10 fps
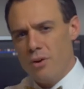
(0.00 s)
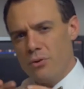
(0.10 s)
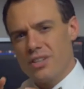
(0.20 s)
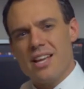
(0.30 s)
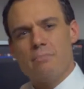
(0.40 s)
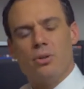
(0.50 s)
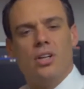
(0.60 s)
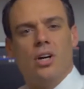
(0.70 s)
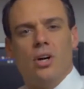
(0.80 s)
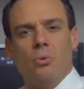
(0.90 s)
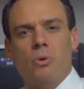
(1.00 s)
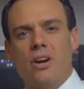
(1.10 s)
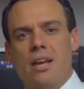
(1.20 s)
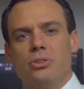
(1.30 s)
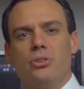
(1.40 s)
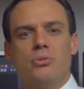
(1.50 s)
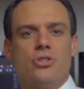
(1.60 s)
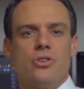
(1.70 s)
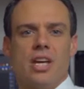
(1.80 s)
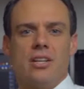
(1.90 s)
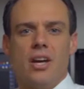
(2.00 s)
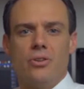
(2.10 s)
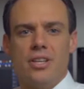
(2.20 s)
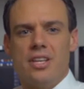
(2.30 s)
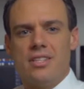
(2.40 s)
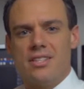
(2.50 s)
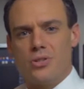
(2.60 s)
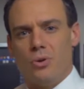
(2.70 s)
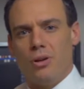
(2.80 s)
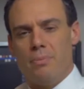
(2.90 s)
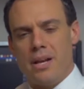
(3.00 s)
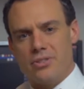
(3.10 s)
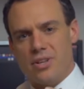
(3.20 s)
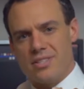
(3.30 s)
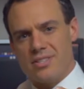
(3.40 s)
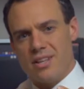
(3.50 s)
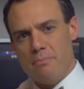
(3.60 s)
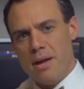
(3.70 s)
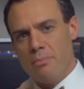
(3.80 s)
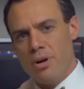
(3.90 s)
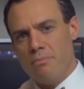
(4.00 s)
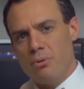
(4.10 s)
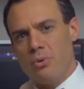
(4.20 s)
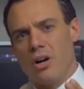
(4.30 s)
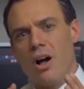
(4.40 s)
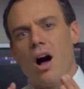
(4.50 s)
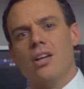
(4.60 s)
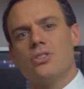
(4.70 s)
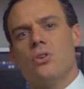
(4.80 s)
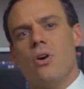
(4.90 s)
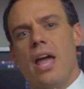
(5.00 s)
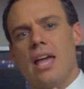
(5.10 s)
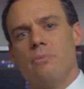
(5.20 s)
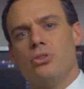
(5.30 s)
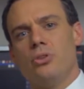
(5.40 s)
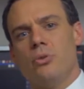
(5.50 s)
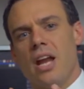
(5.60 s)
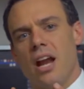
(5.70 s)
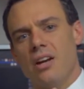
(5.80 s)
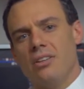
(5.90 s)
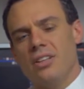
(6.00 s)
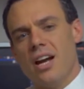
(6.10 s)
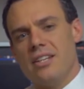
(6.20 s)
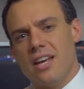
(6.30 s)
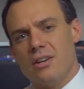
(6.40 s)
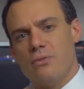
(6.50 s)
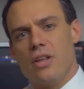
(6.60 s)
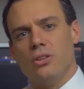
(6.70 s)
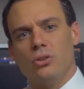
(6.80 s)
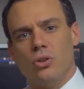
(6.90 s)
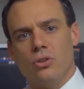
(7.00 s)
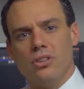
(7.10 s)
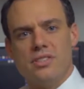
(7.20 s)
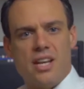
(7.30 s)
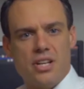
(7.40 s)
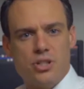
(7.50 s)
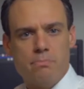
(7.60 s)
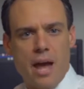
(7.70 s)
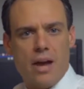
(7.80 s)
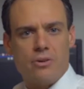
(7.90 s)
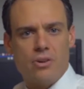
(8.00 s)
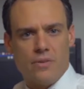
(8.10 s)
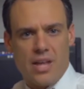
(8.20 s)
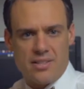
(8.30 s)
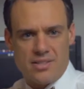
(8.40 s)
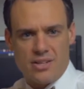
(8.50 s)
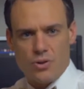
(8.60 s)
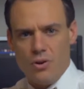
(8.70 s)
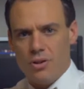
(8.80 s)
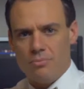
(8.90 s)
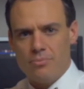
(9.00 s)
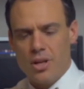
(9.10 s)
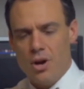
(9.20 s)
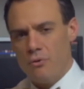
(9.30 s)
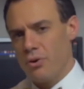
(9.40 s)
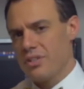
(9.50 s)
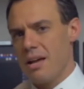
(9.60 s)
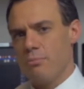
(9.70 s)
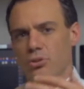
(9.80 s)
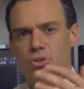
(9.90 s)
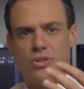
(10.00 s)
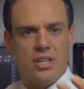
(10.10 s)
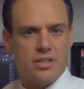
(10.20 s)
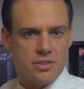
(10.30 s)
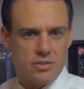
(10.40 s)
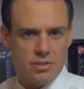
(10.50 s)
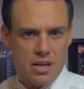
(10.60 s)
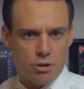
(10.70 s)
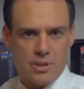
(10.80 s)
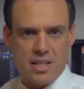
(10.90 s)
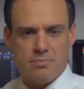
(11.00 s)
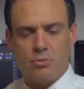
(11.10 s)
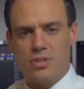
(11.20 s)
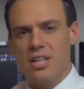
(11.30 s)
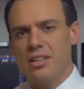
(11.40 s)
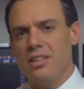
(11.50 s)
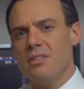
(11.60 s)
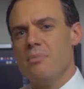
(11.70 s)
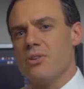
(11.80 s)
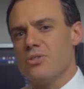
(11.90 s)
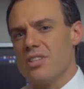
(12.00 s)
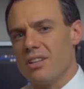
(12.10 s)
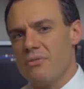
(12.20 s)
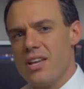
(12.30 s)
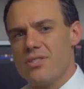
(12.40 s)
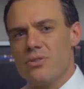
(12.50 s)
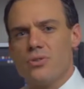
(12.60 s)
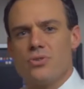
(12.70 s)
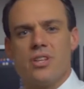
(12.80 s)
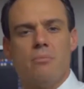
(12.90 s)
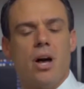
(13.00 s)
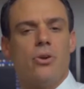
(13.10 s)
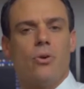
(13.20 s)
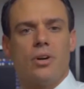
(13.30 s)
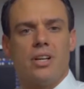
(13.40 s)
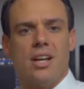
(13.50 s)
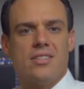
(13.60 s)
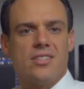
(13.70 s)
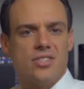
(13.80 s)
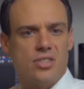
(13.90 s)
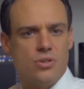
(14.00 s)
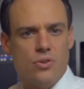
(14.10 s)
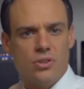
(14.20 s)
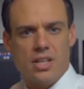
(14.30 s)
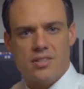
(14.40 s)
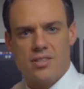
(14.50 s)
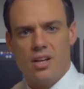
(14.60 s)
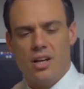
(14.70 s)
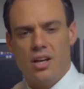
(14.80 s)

For example, we are able to ensure that not only the essential oil penetrates the cell membrane, but we are also able to inherently identify the localization pattern of that essential oil. For example, to the endoplasmic reticulum, endocytic vessels, or some other organelle such as the nucleus.